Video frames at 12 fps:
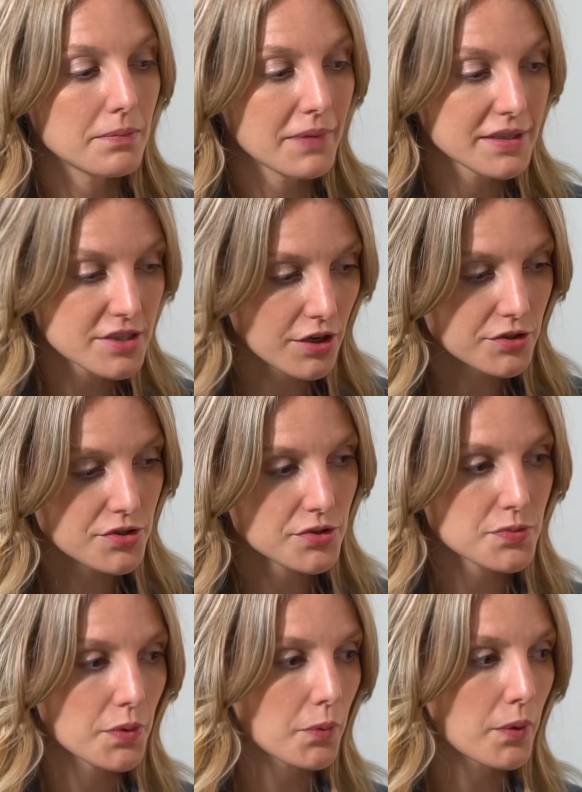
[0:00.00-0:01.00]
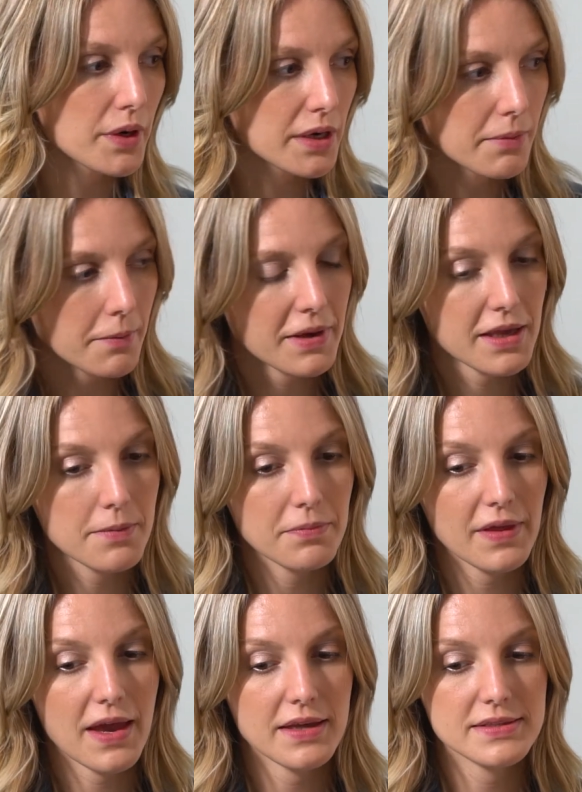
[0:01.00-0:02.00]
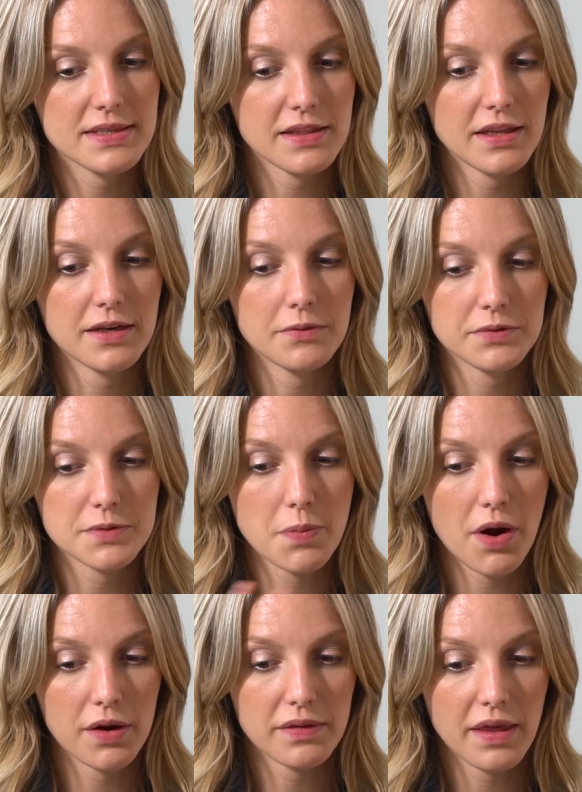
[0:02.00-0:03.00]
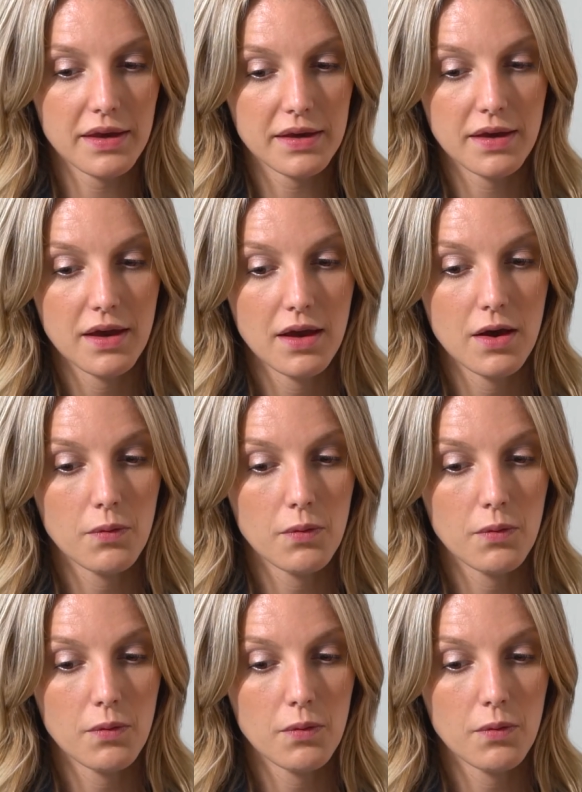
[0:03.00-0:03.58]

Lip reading: my doctors weren't worried about my implants, and then it was part like,